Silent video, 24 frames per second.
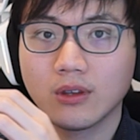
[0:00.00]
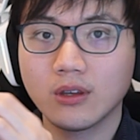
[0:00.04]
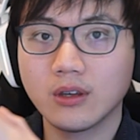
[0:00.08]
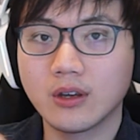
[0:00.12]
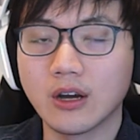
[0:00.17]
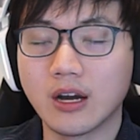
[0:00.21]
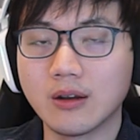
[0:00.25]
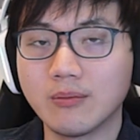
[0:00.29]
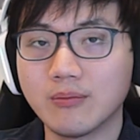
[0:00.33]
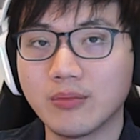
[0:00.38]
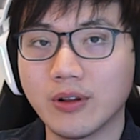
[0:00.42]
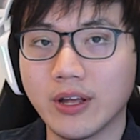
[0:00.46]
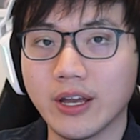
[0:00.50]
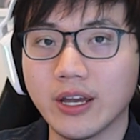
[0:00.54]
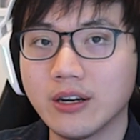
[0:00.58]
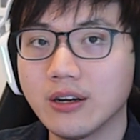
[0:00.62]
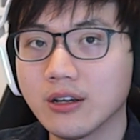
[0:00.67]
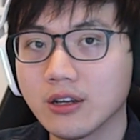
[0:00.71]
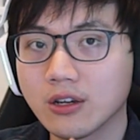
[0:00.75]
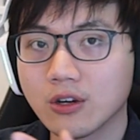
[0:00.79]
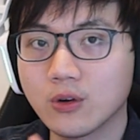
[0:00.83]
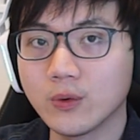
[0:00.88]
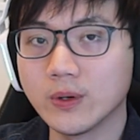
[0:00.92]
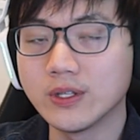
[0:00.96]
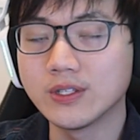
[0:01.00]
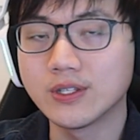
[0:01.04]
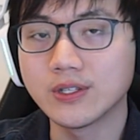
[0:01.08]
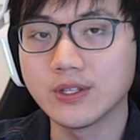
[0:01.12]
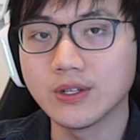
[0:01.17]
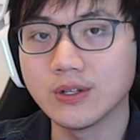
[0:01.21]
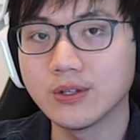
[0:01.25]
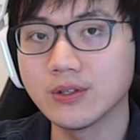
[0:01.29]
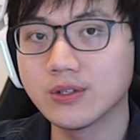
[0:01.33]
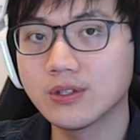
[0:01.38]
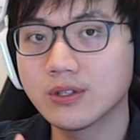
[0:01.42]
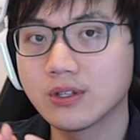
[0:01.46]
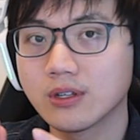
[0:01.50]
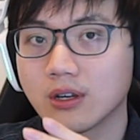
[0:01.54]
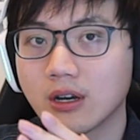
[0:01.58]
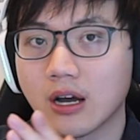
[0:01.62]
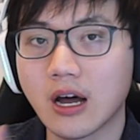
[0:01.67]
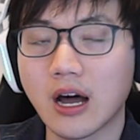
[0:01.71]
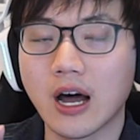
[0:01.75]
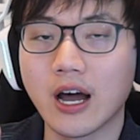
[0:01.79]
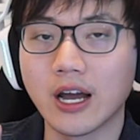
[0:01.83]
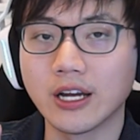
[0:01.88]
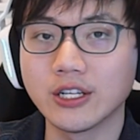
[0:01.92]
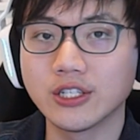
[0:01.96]
Gunblade, Gwynsus,
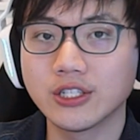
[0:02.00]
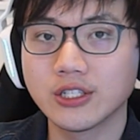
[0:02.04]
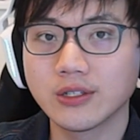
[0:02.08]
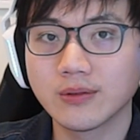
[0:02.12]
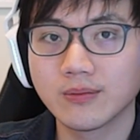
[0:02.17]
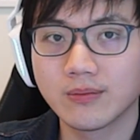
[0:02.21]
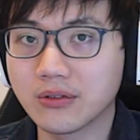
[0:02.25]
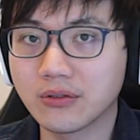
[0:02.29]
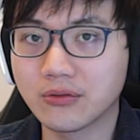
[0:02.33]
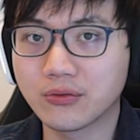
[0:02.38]
Hodge,